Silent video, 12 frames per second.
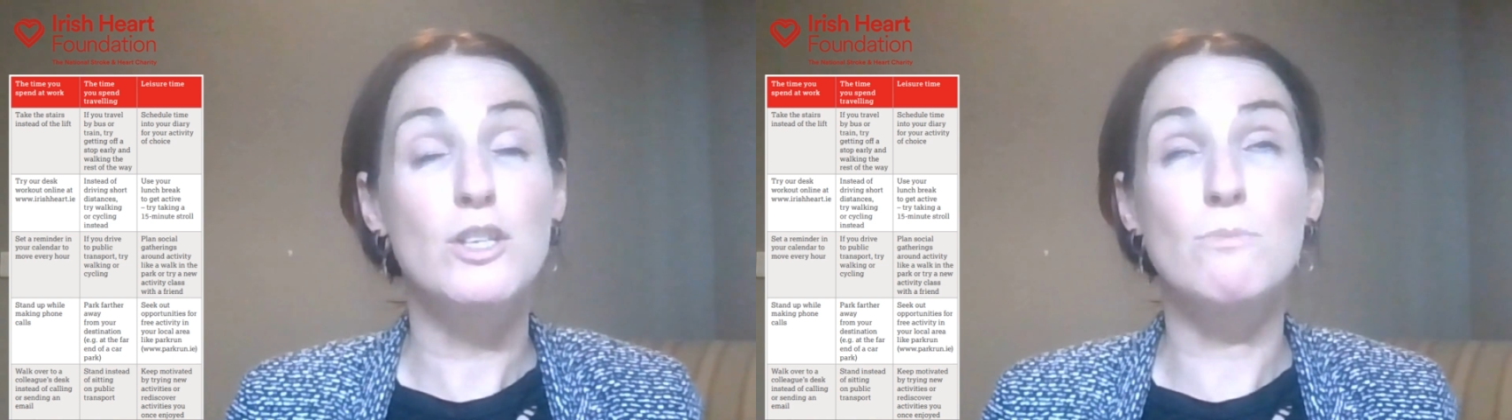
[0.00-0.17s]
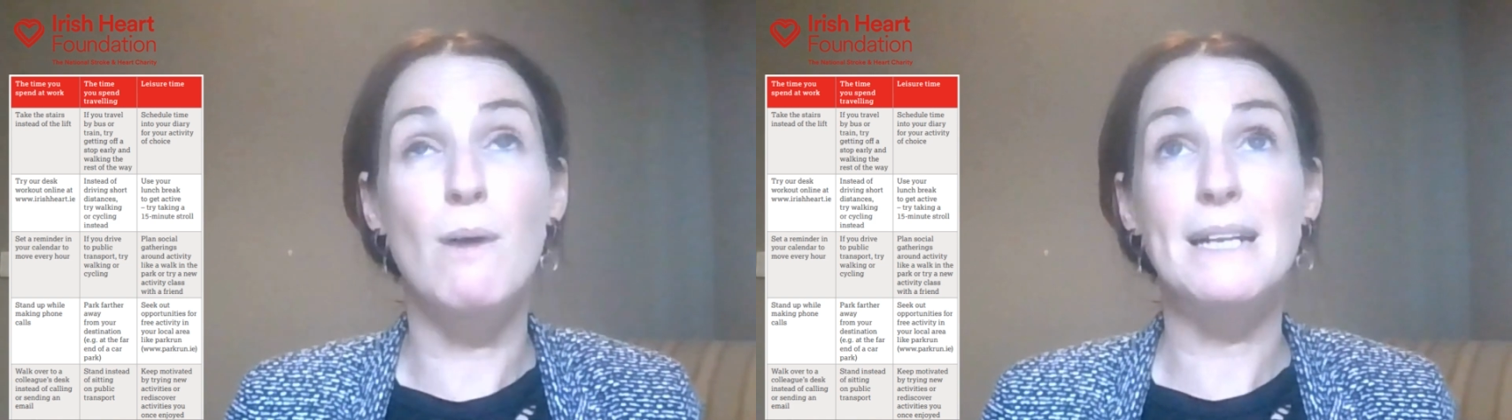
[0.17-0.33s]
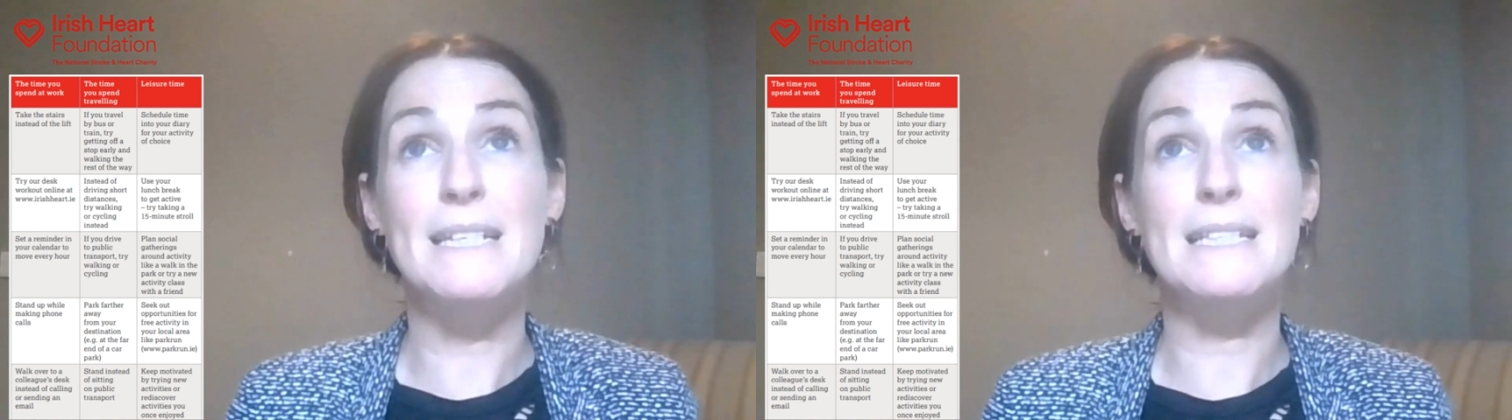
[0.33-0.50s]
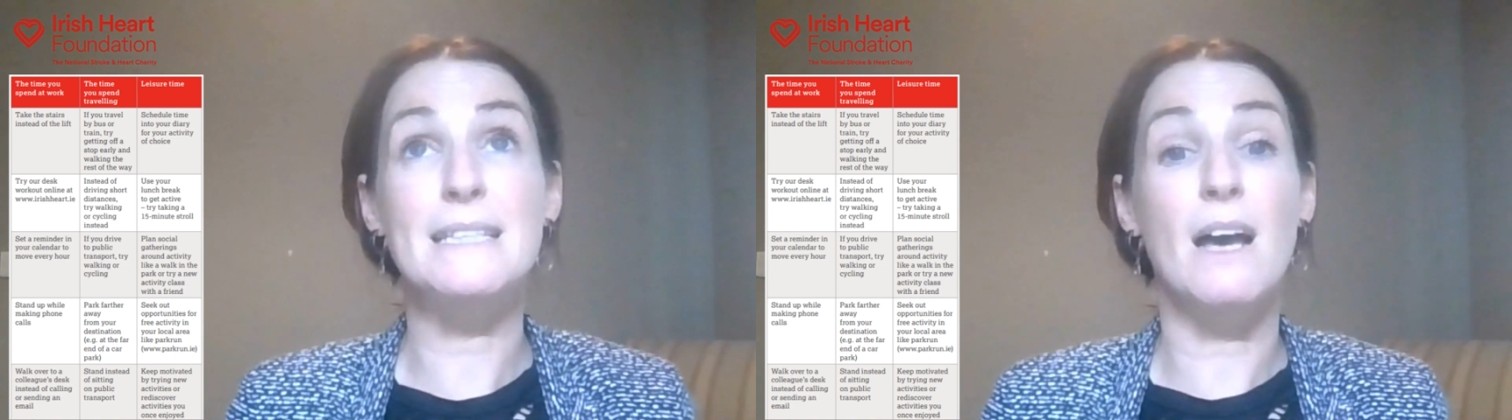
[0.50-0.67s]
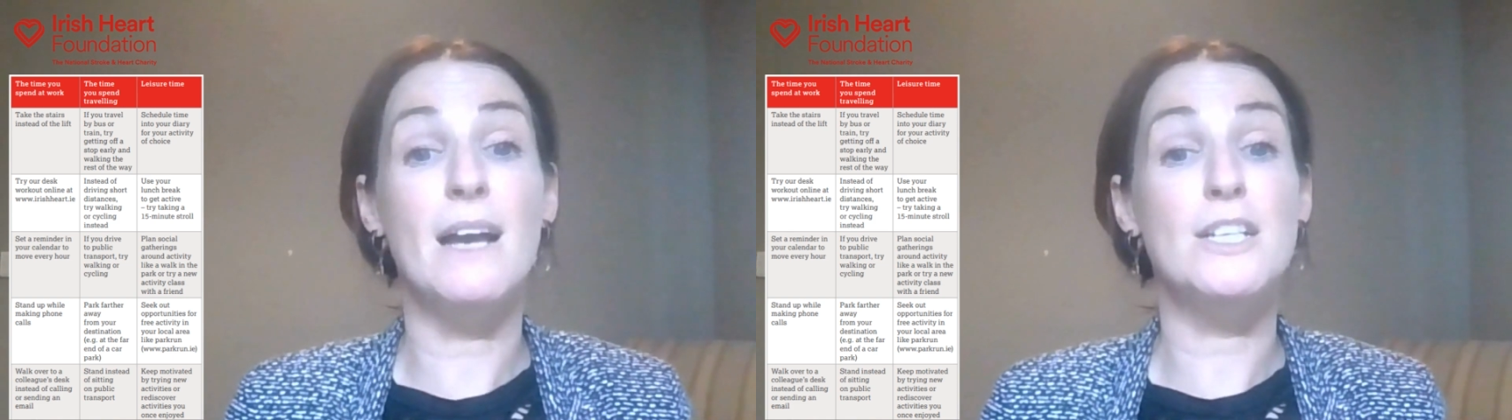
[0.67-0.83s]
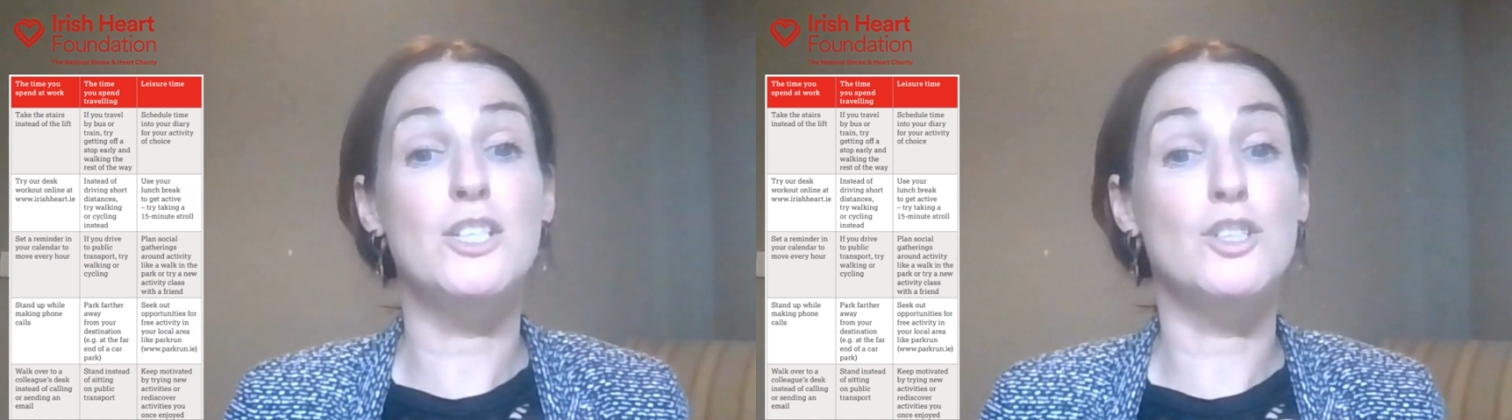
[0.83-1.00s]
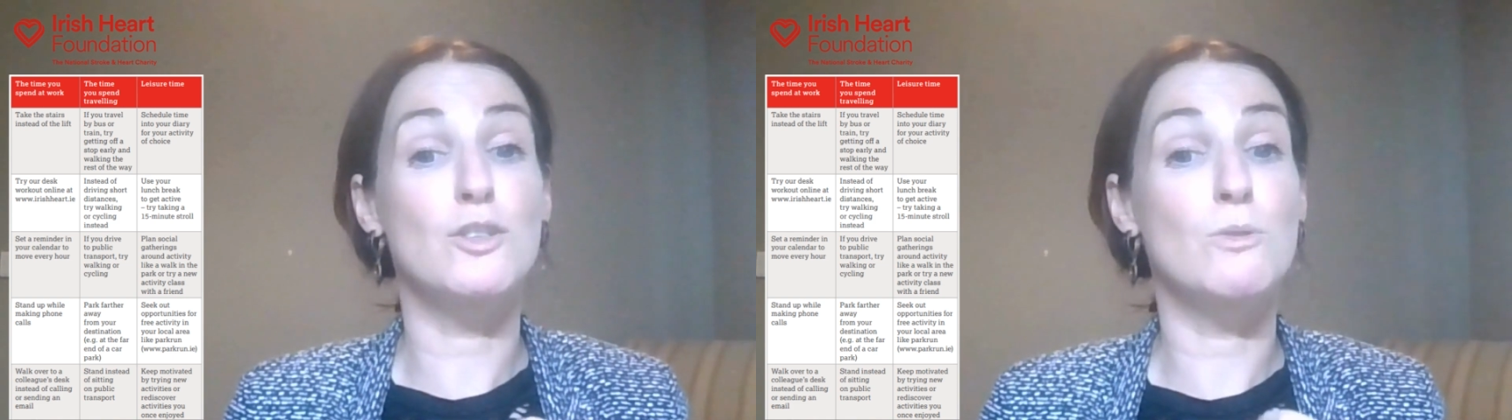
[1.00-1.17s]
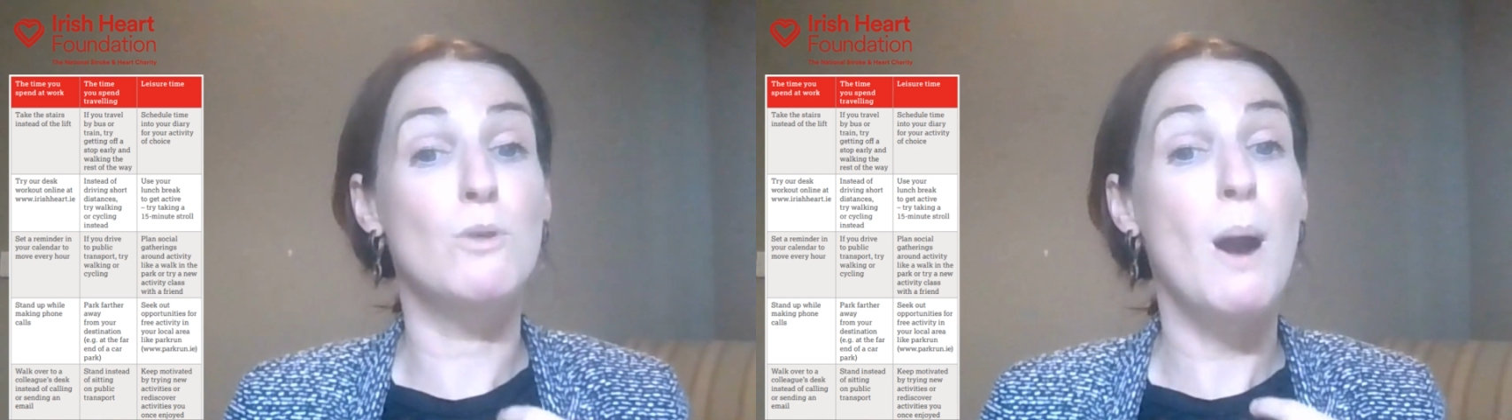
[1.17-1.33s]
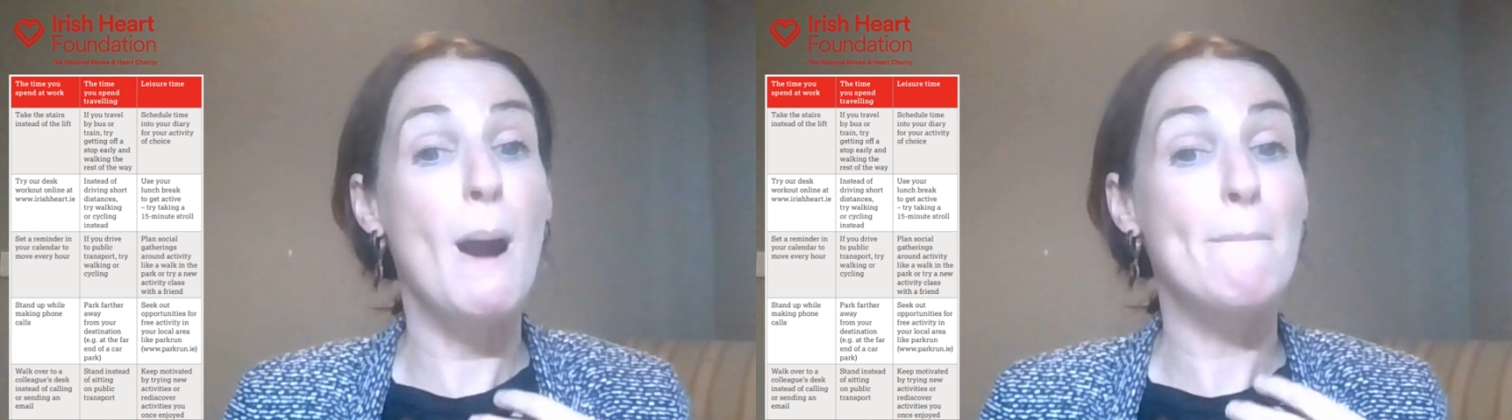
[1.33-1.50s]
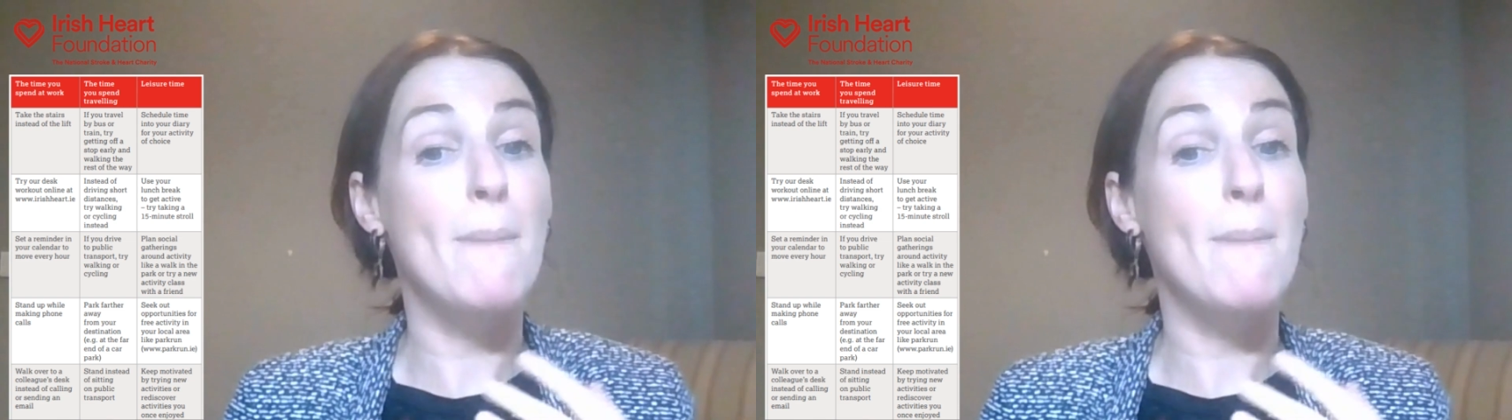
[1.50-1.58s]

you might decide to